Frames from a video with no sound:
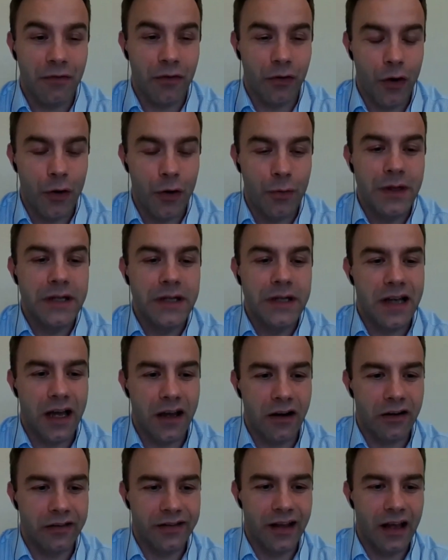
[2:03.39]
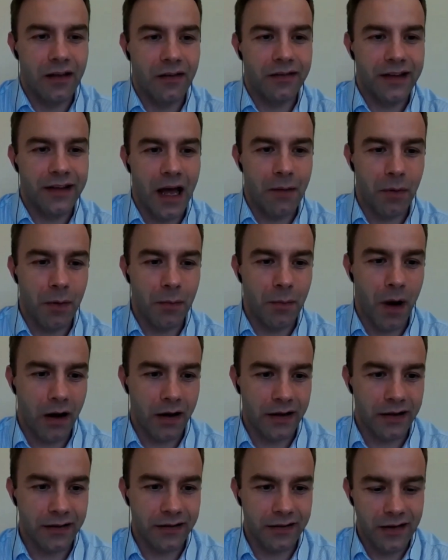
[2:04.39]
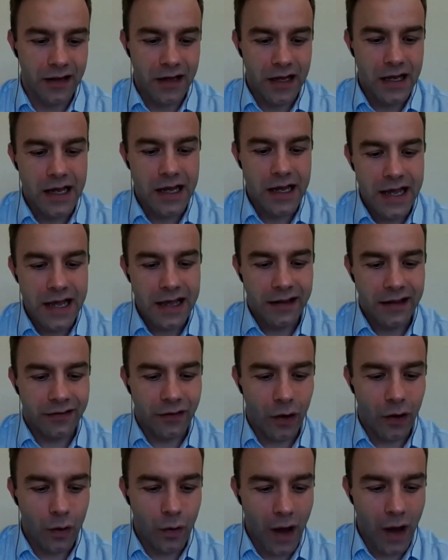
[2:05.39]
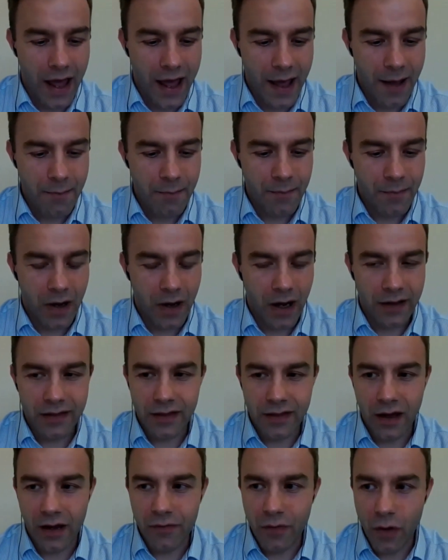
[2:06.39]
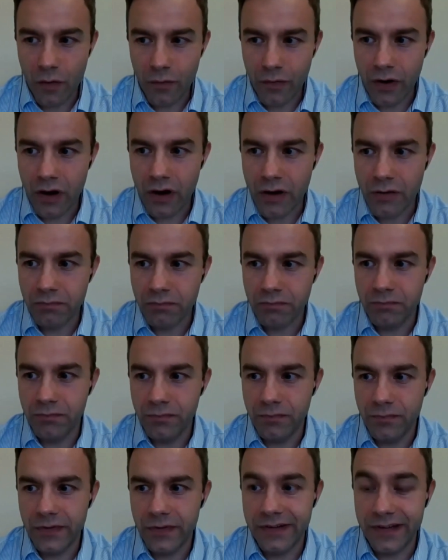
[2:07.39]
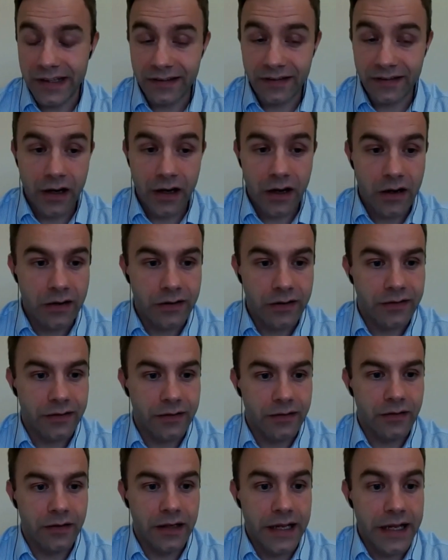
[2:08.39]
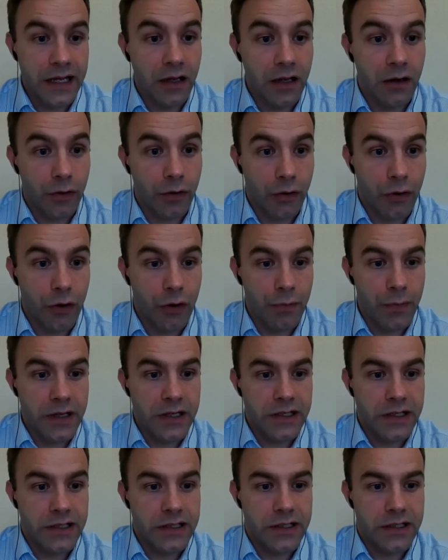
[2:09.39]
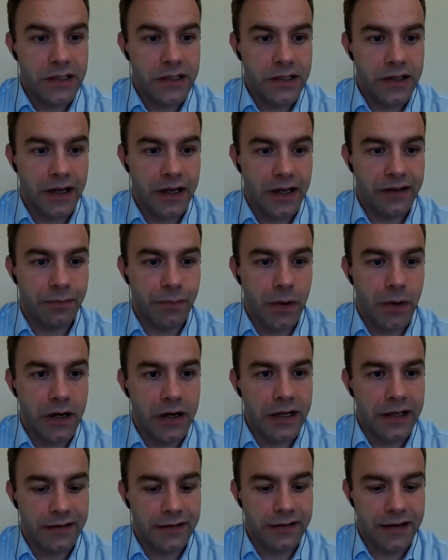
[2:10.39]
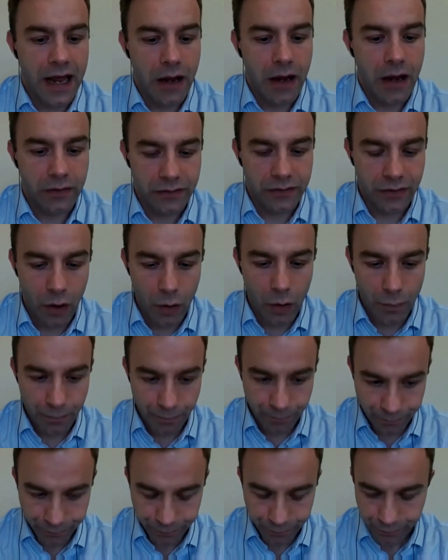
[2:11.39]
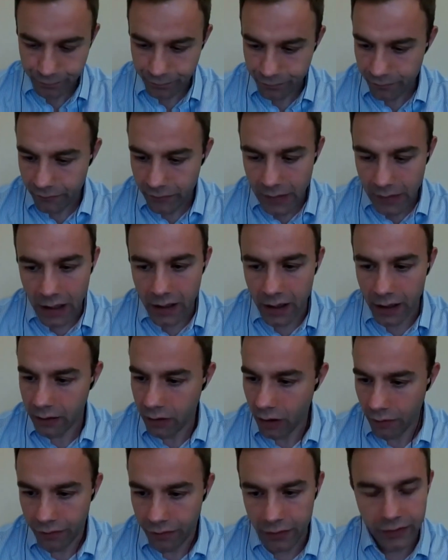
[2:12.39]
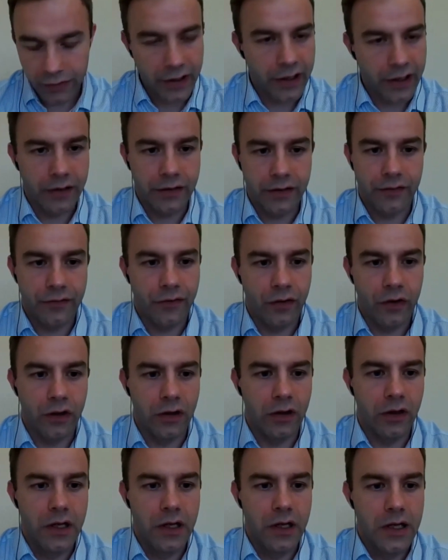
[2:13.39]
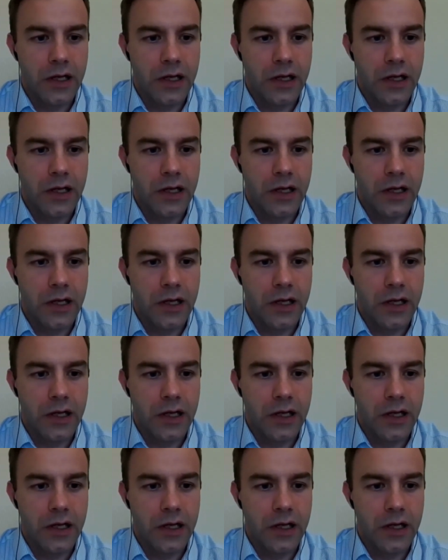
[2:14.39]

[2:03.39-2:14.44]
recruitment, and ourselves, Capital Markets. So I've over 6 years legal recruitment experience now. So, and I cover the full